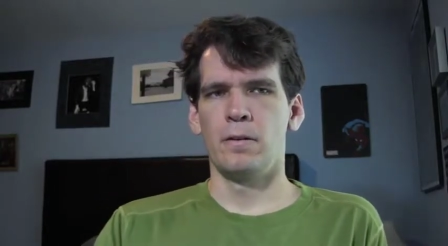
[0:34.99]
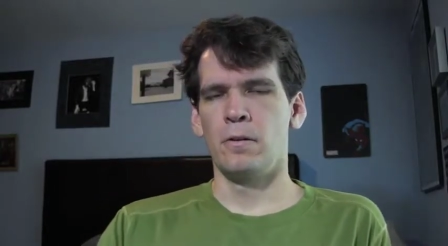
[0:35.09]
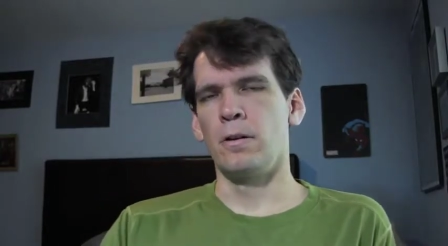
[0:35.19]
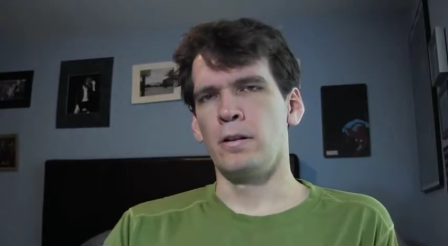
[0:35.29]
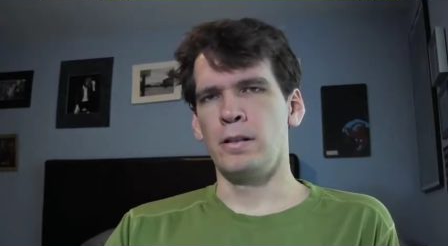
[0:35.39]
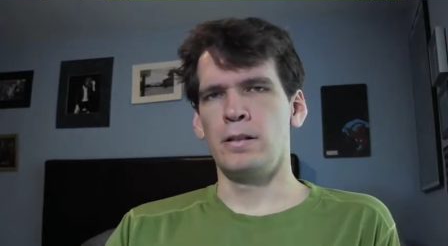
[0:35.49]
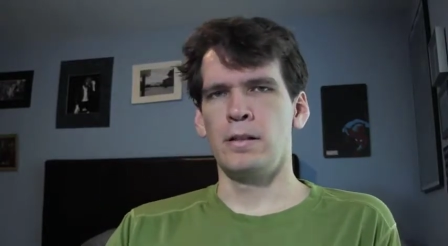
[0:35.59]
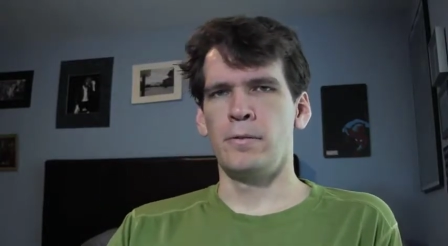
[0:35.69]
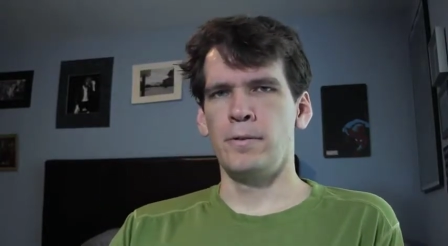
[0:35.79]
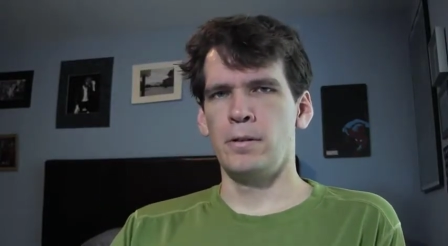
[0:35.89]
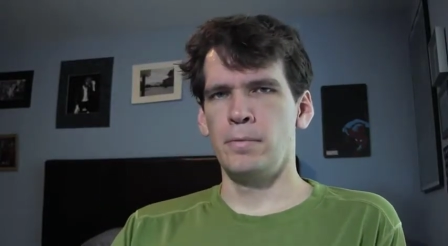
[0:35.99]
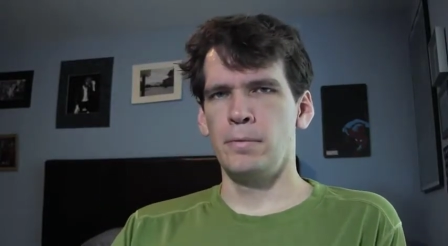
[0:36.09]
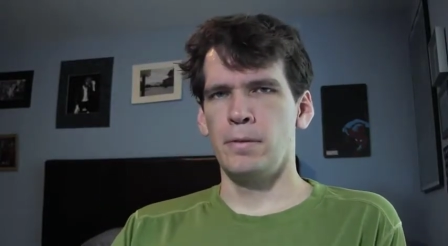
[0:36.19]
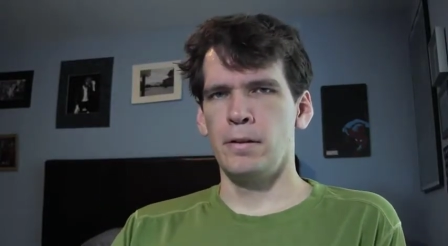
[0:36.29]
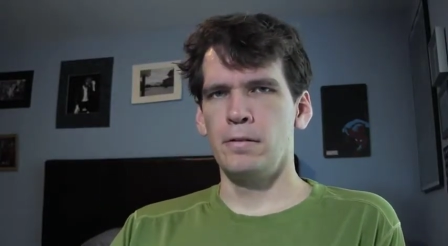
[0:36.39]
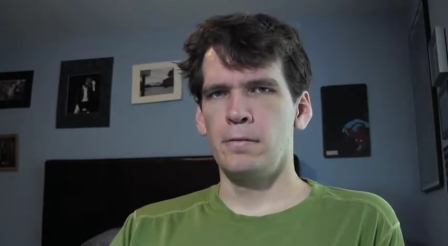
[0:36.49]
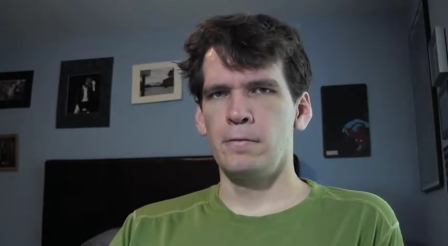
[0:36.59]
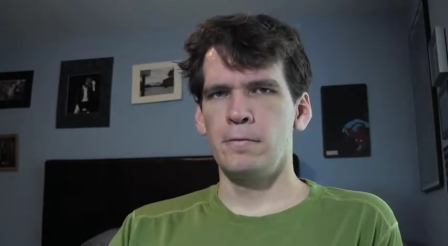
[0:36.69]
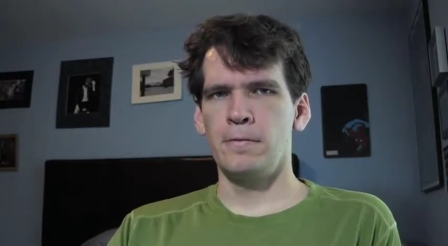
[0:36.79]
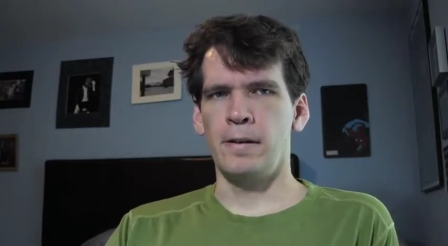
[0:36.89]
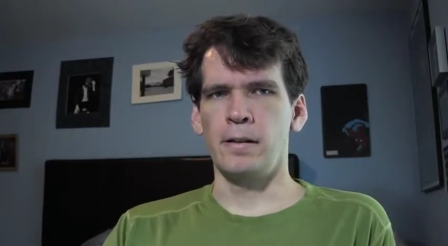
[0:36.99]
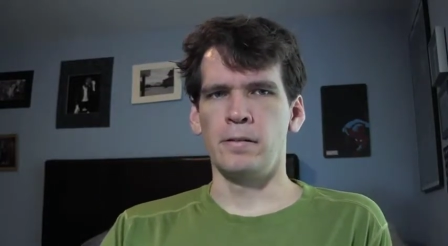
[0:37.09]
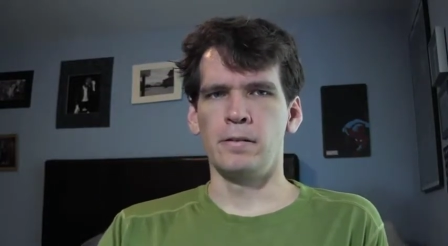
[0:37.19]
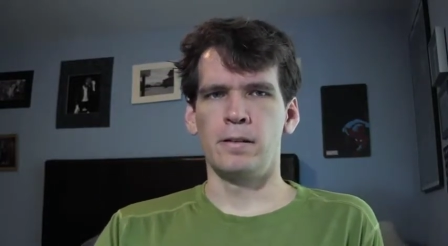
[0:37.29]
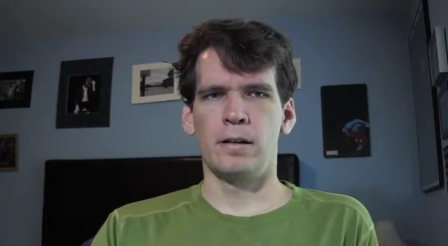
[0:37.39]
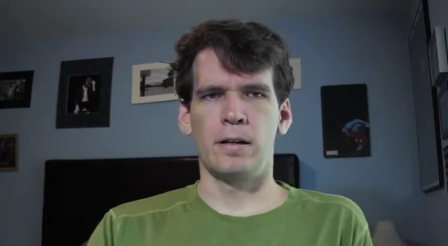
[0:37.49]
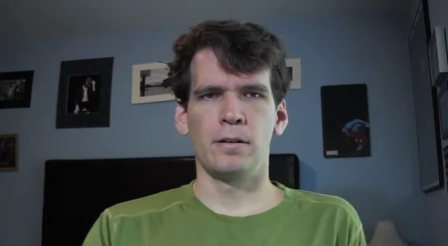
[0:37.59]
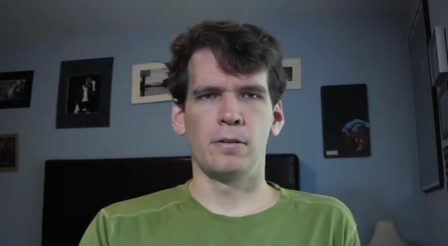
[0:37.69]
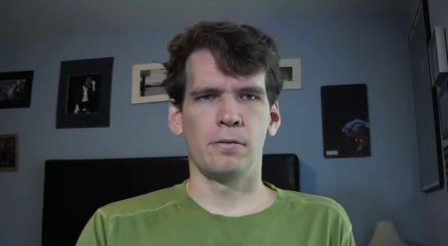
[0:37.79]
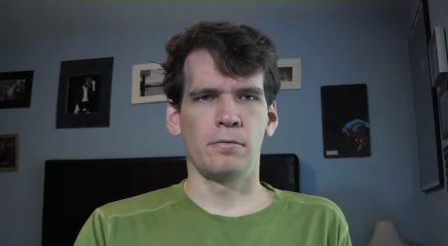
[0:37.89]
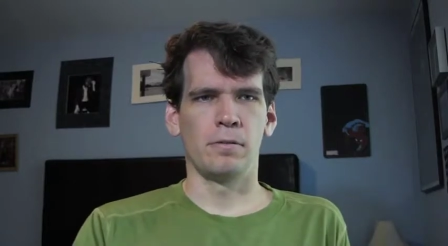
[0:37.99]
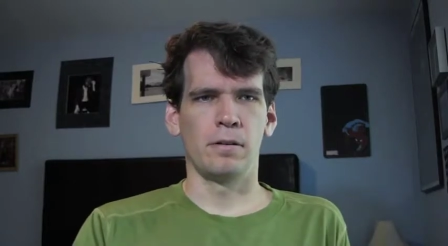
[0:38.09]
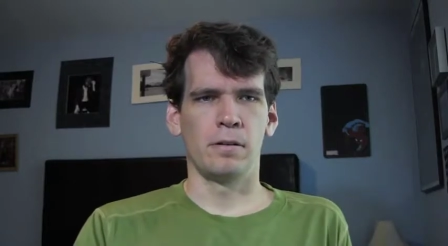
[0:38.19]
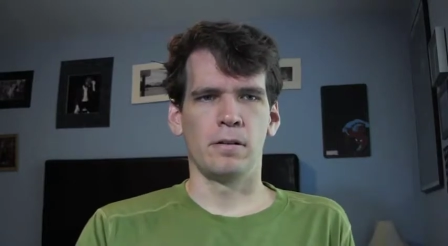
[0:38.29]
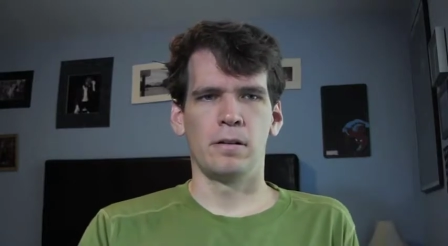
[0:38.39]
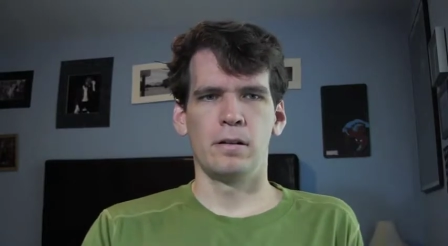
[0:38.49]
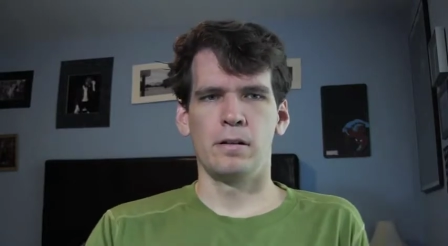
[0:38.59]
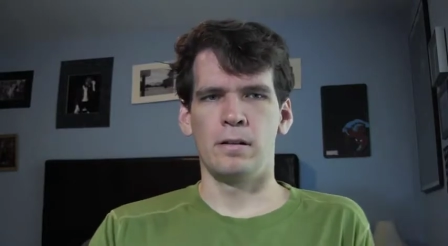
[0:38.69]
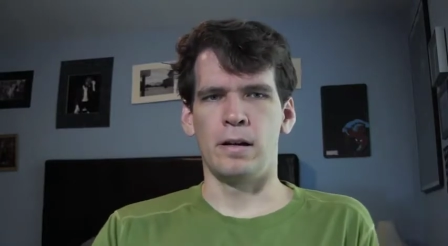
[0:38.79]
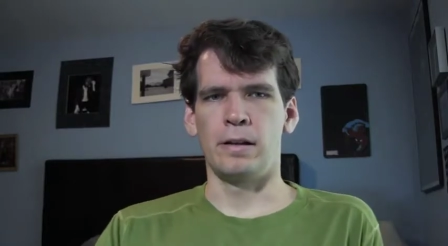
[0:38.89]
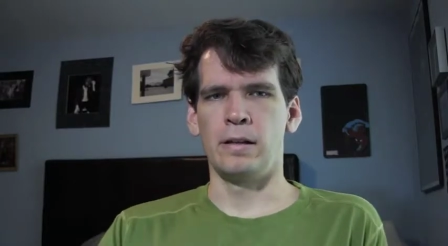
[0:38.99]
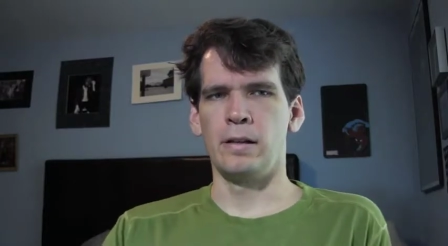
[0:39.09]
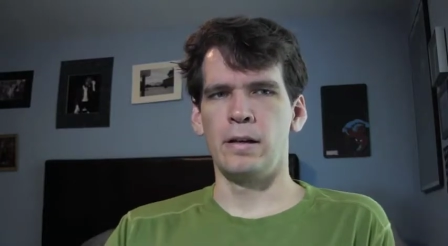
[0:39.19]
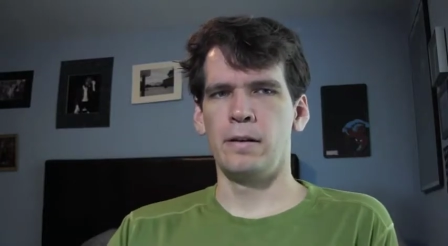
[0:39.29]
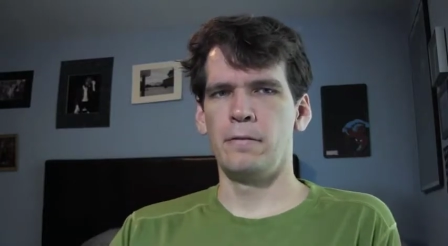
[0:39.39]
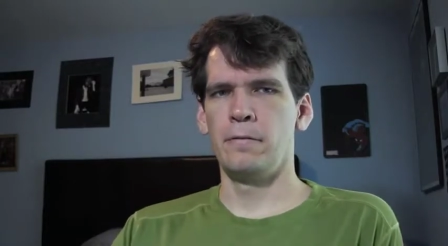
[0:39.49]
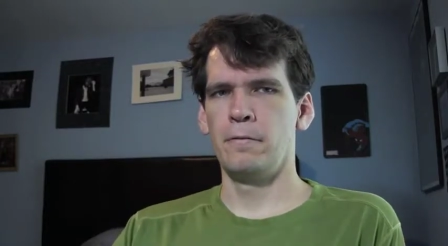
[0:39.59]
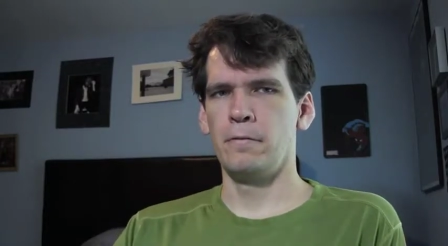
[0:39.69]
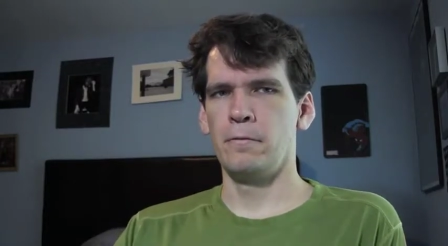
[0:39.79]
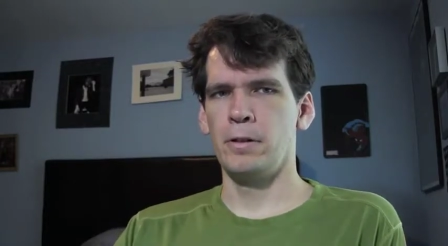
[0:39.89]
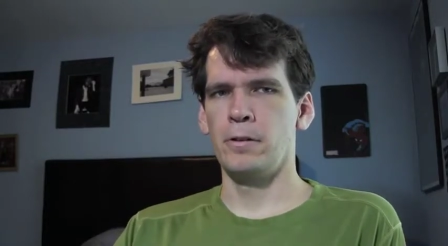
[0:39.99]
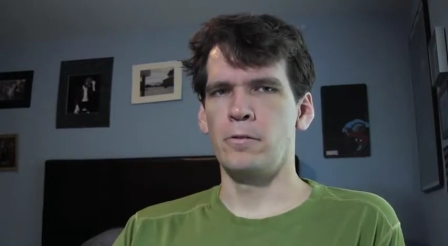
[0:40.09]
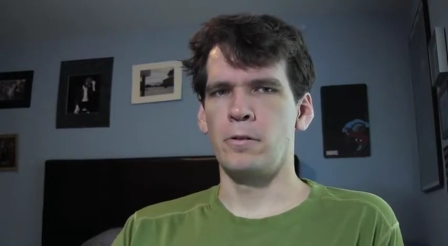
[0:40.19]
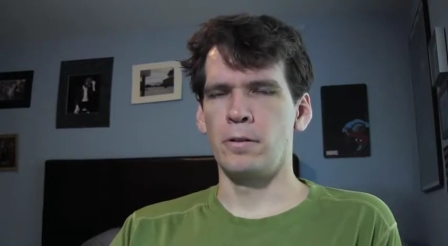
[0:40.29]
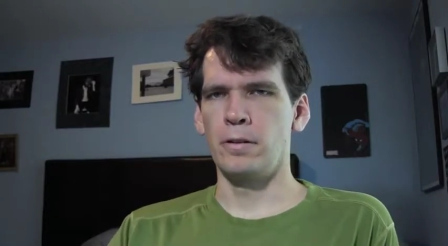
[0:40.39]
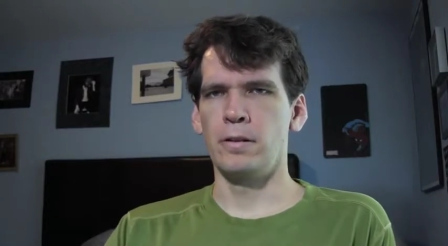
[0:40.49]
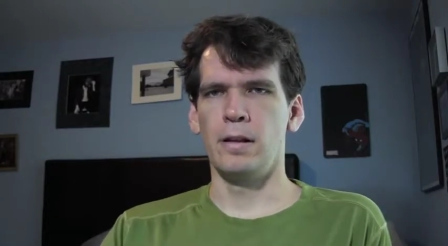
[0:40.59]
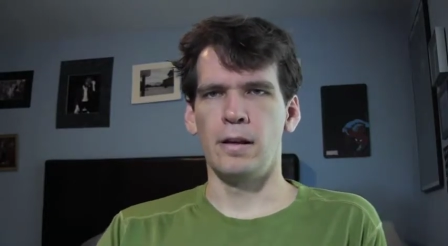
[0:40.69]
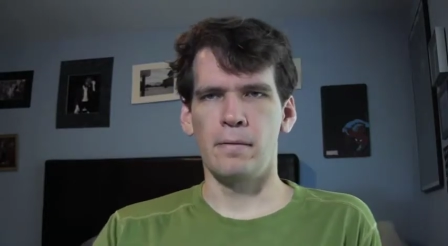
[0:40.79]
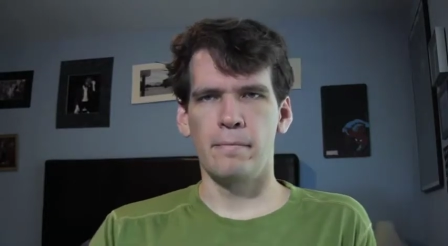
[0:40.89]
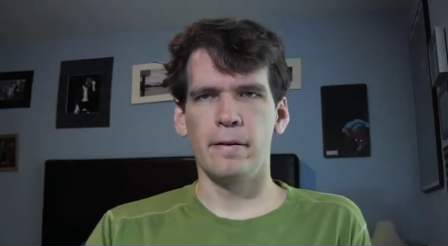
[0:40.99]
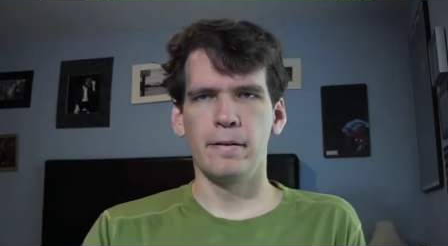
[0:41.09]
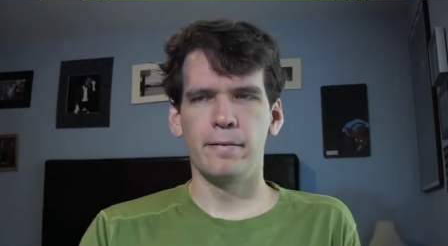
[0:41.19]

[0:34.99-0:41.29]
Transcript: or at least they will be my final thoughts uh, now that I've recorded them.